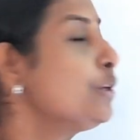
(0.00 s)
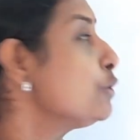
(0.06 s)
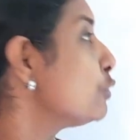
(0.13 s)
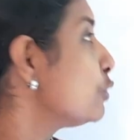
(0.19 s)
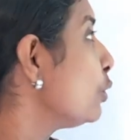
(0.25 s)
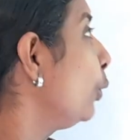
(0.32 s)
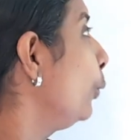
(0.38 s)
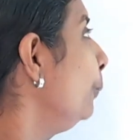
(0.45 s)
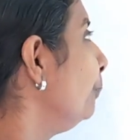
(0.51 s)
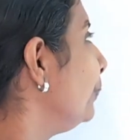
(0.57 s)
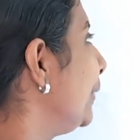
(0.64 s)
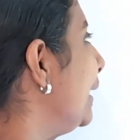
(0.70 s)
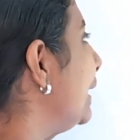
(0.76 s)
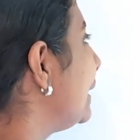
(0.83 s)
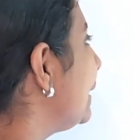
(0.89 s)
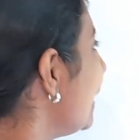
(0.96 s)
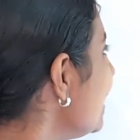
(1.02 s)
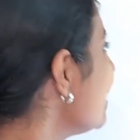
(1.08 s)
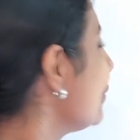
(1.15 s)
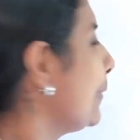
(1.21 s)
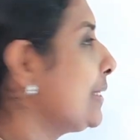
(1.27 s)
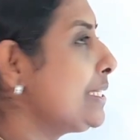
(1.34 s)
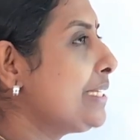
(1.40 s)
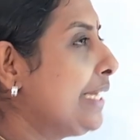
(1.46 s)
So this
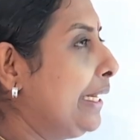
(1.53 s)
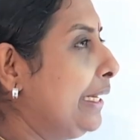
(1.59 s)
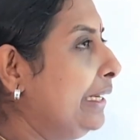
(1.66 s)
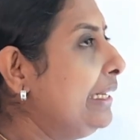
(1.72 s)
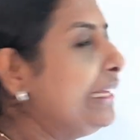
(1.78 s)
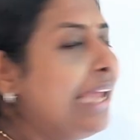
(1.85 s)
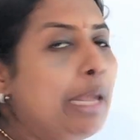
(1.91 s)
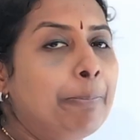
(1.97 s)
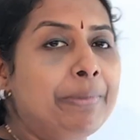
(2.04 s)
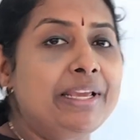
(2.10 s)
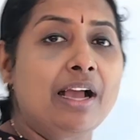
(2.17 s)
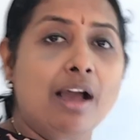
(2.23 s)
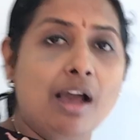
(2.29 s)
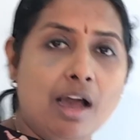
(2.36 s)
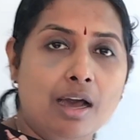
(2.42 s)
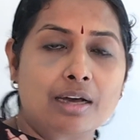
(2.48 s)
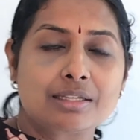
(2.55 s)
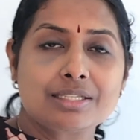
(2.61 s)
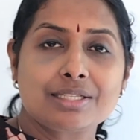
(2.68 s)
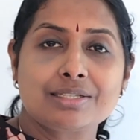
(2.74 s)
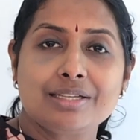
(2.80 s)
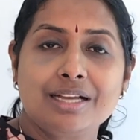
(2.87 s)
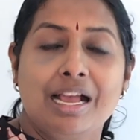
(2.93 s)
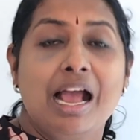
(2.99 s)
question can be
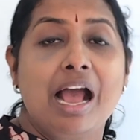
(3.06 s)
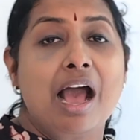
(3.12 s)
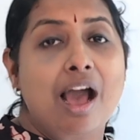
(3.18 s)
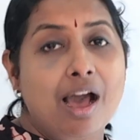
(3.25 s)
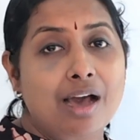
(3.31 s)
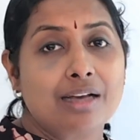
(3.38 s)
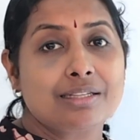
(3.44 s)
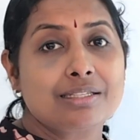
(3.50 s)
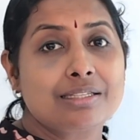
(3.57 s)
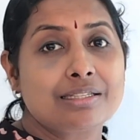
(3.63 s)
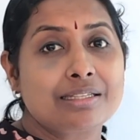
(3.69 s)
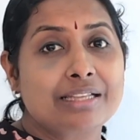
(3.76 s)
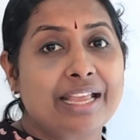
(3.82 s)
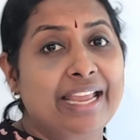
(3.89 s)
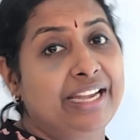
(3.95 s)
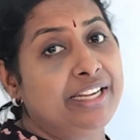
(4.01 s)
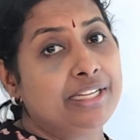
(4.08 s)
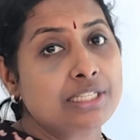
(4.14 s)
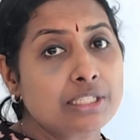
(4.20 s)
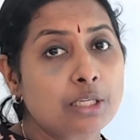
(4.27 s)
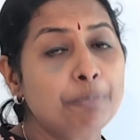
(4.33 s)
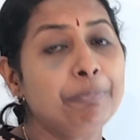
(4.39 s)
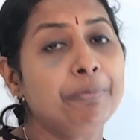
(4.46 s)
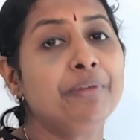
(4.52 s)
asked as a
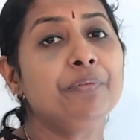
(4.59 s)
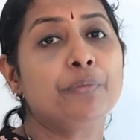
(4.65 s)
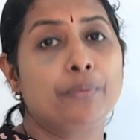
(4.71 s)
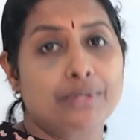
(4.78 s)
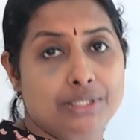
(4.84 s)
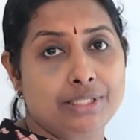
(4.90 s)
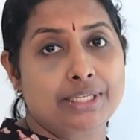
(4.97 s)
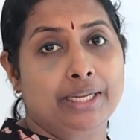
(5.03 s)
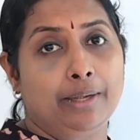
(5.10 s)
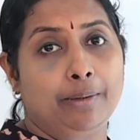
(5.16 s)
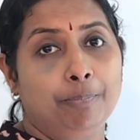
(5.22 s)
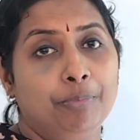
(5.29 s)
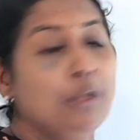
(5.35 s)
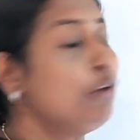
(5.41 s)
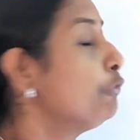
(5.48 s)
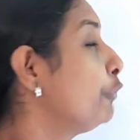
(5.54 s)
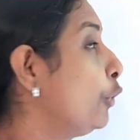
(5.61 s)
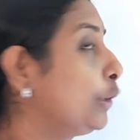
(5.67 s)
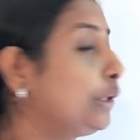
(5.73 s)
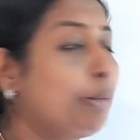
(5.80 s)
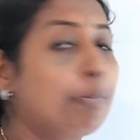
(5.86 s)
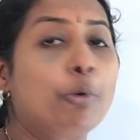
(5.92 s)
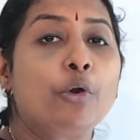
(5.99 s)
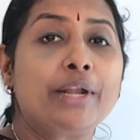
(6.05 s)
descriptive question for
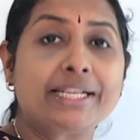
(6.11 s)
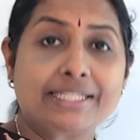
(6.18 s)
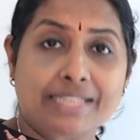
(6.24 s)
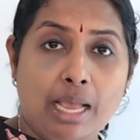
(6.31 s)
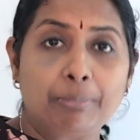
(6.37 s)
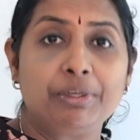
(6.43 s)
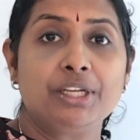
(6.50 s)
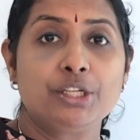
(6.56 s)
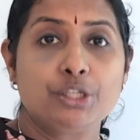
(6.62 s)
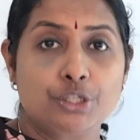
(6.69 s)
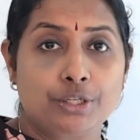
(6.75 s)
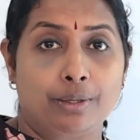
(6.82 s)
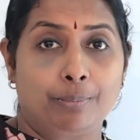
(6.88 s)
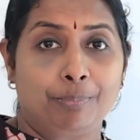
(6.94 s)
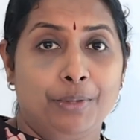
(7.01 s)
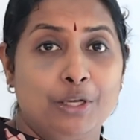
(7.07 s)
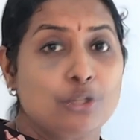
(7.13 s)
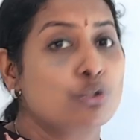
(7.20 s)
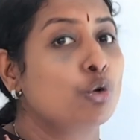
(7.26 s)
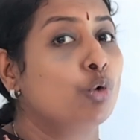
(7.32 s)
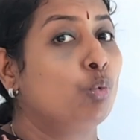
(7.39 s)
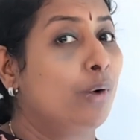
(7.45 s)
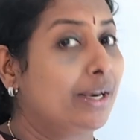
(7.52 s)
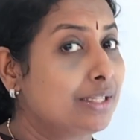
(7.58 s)
the board examination. So
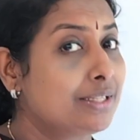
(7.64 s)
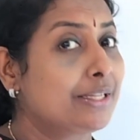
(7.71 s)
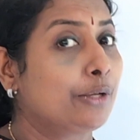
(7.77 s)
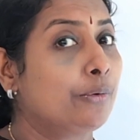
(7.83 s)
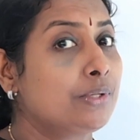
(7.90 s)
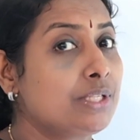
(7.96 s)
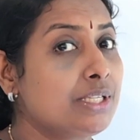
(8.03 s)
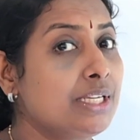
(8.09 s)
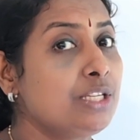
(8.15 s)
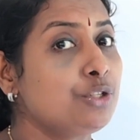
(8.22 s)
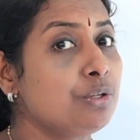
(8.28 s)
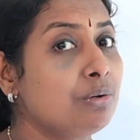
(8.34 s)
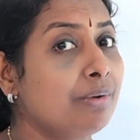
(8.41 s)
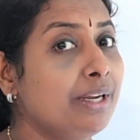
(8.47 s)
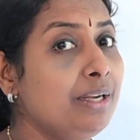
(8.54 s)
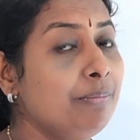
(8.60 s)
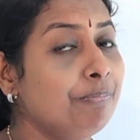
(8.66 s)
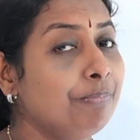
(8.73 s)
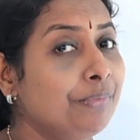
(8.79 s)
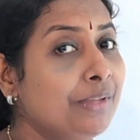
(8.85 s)
what's the question, children?